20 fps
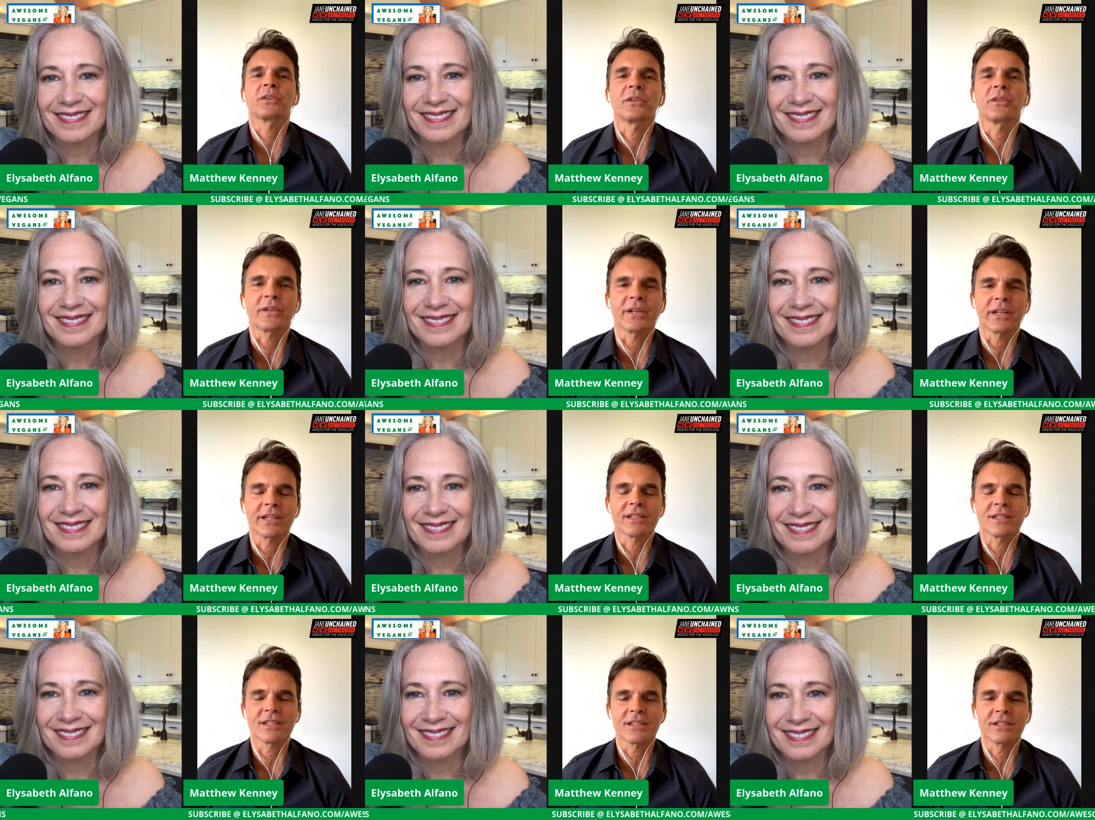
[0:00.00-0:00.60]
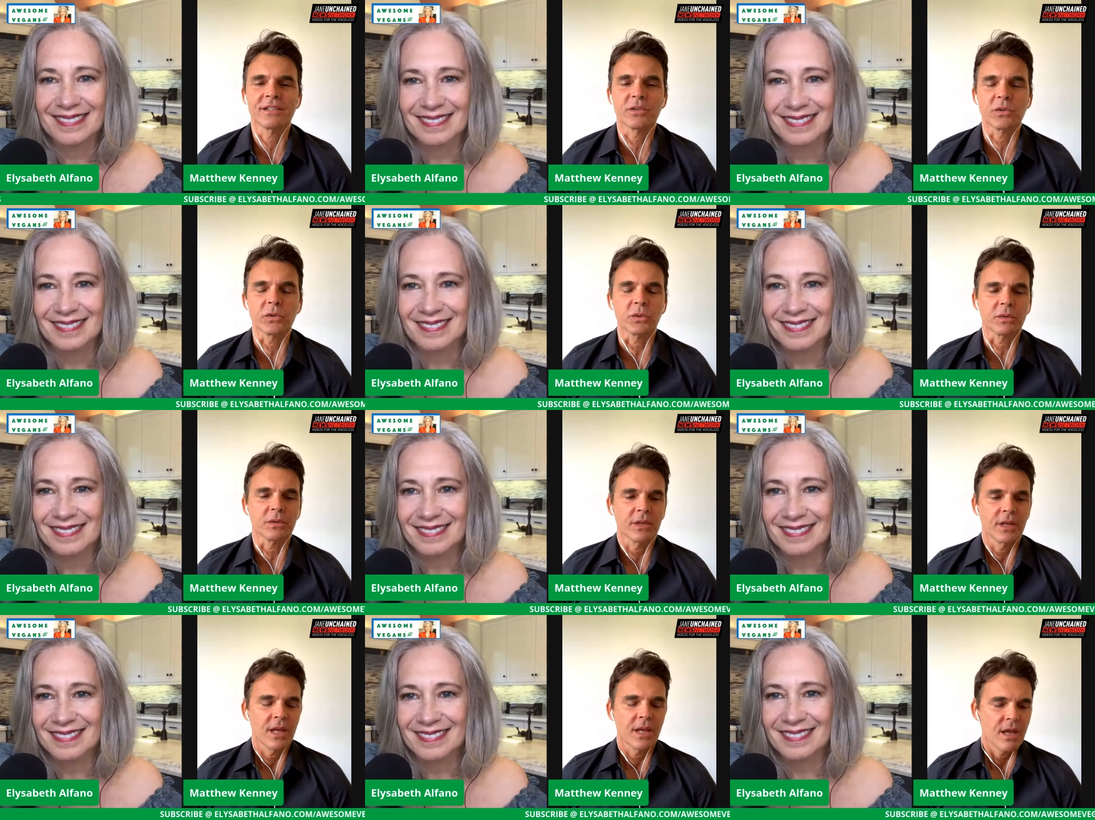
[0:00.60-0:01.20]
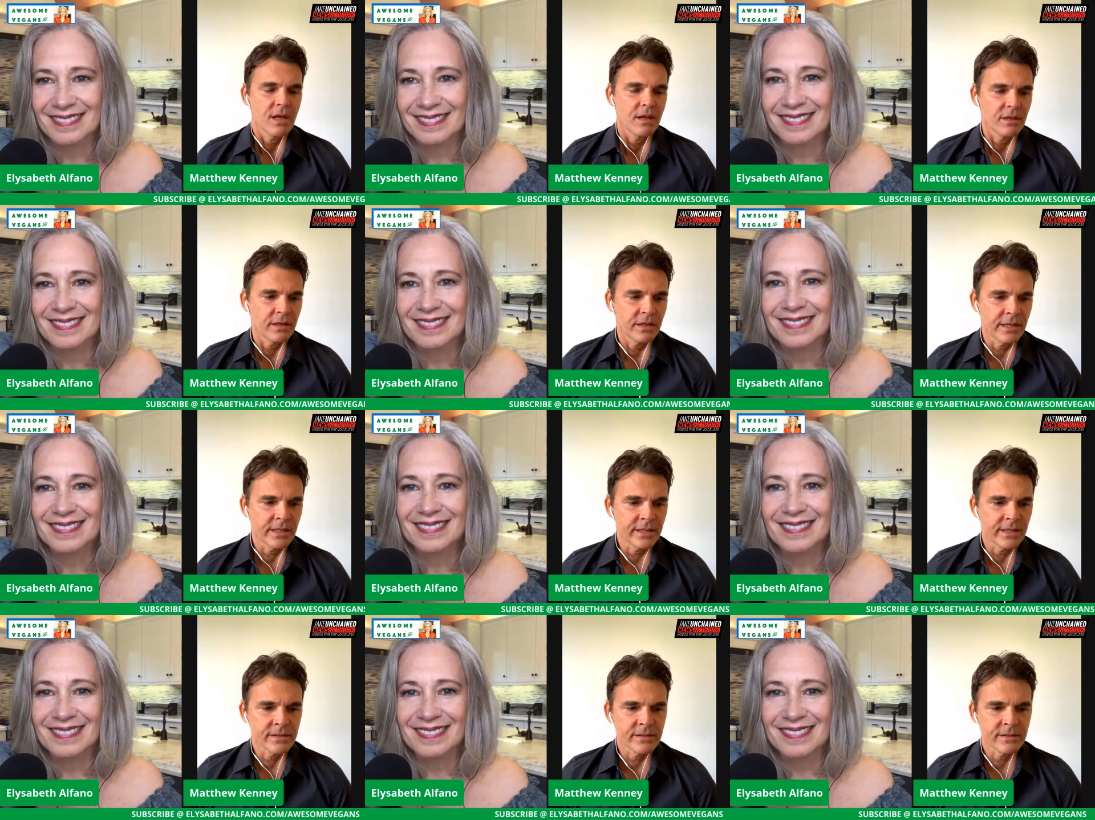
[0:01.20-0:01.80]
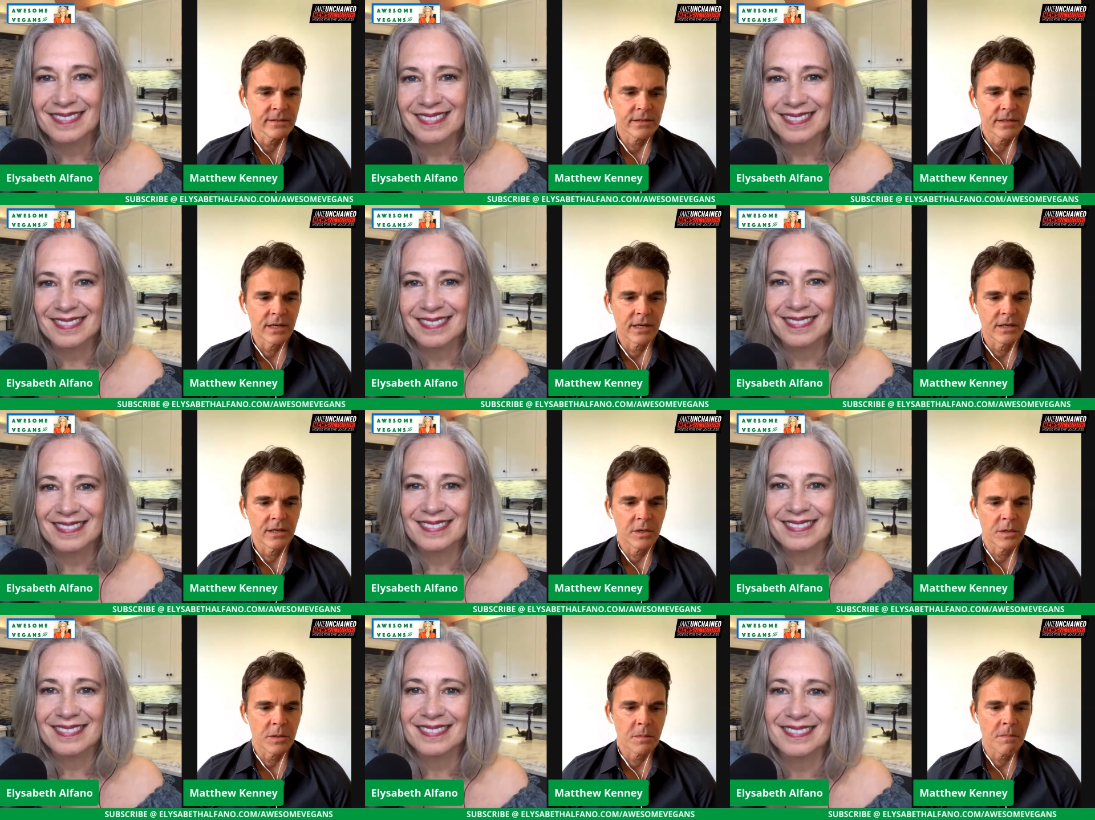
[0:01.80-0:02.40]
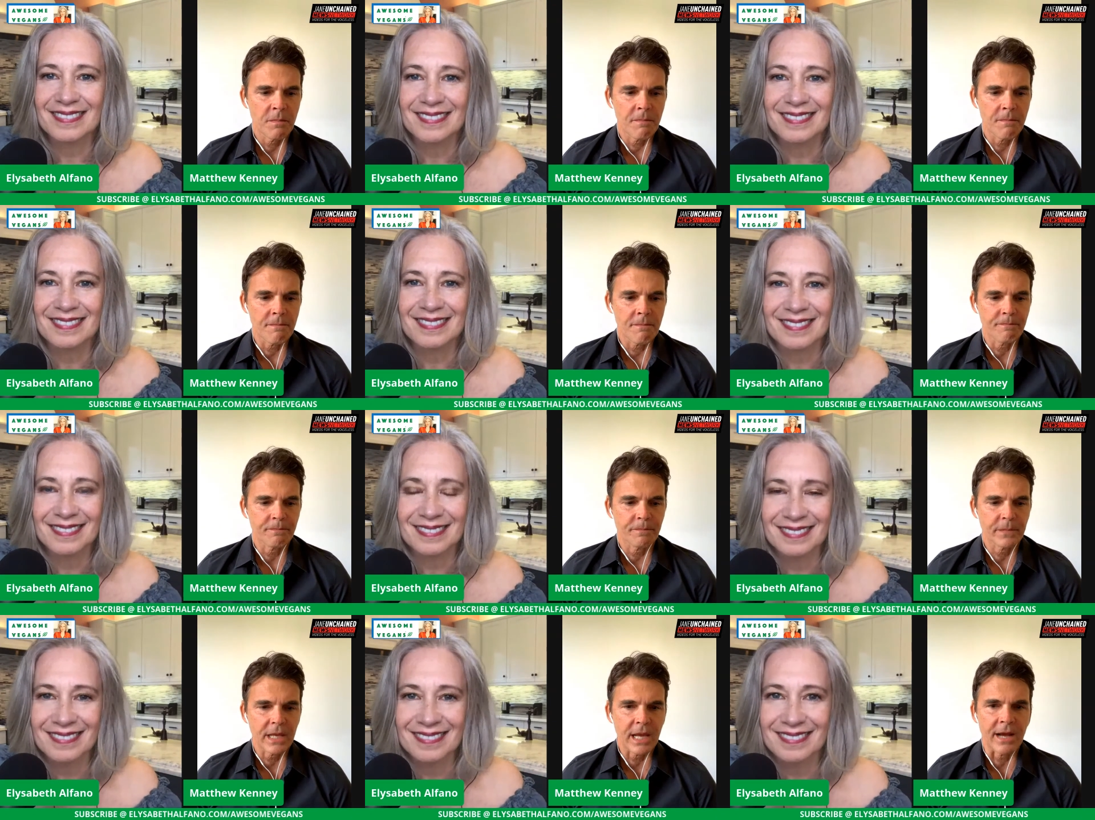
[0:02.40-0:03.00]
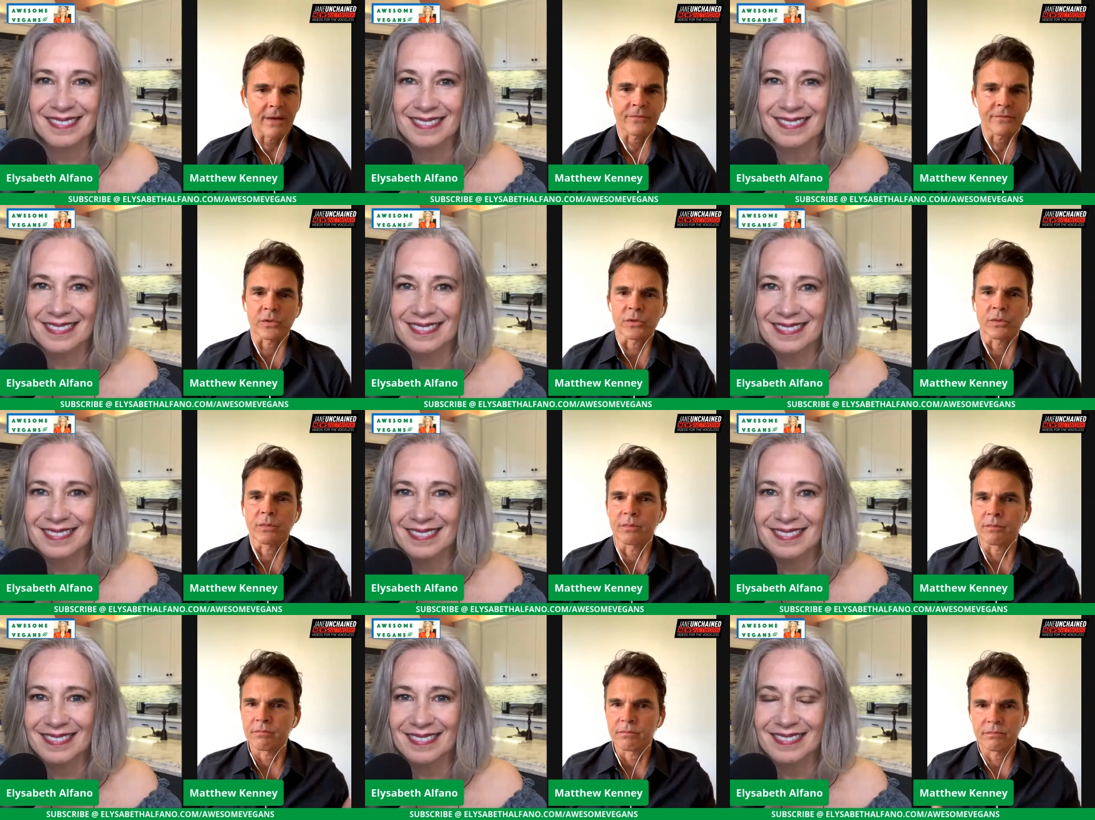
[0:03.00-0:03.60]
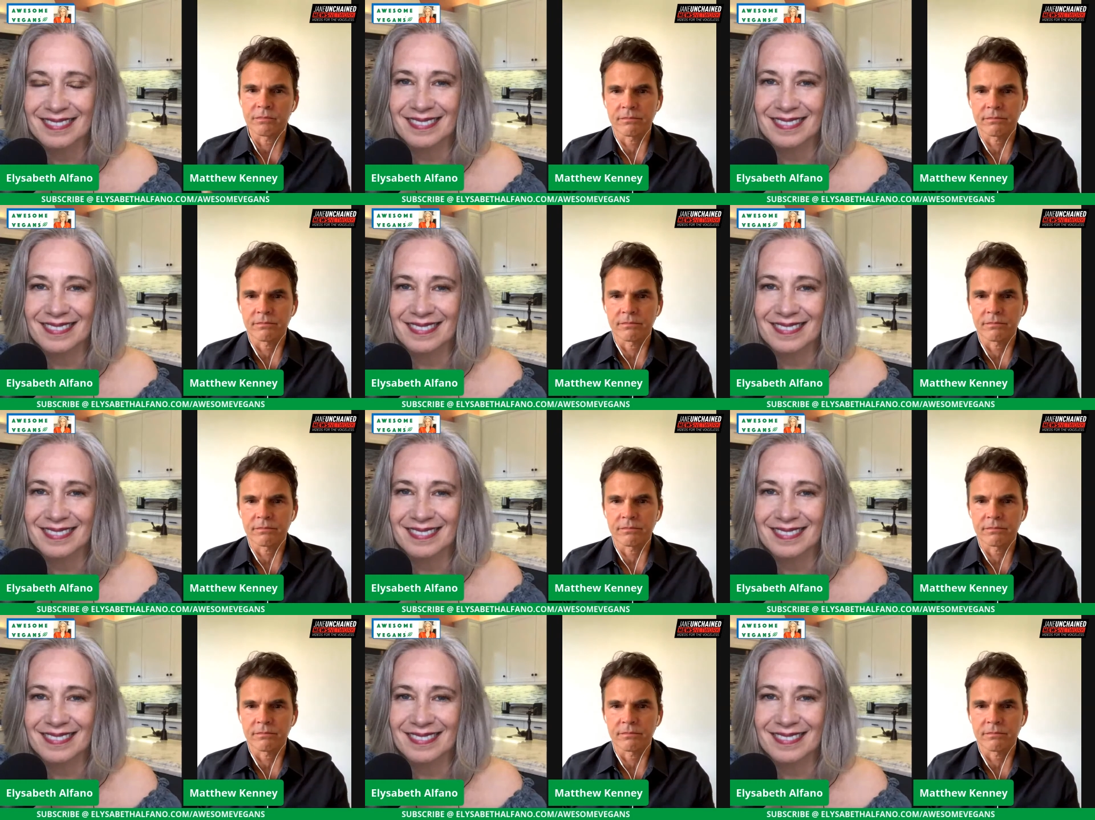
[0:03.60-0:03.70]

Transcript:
Speaker 1: Culinary Institute. And um, after